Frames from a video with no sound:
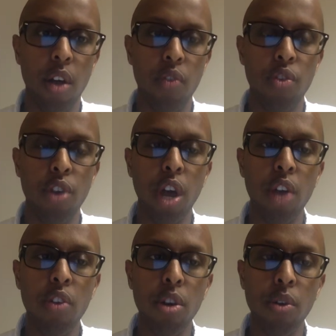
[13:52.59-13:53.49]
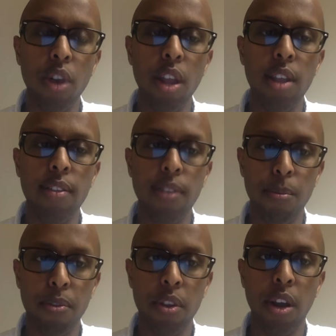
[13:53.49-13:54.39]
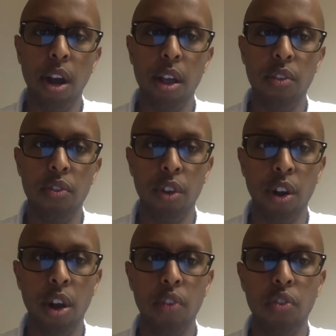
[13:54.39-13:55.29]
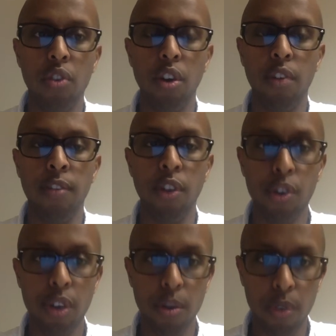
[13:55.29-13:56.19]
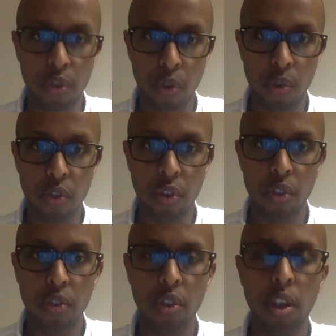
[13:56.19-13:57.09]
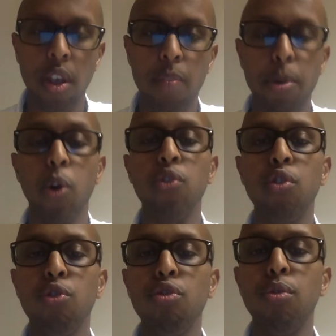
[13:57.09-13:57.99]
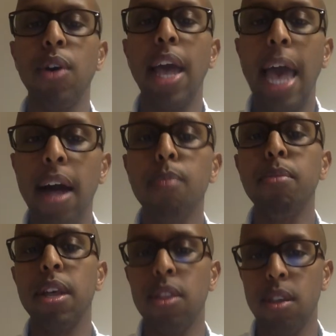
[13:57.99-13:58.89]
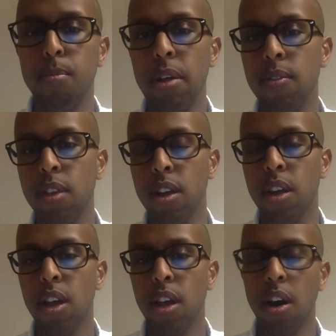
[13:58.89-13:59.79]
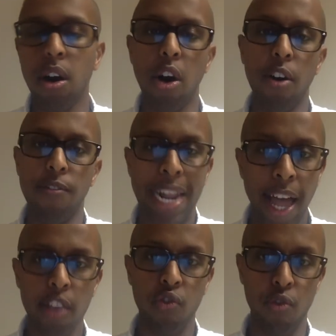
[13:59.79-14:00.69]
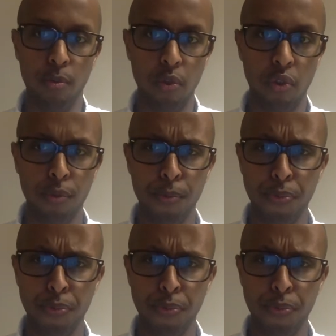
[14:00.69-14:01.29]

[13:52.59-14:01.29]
to not only subsidize the cost of learning resources, but also to help in the building of classrooms.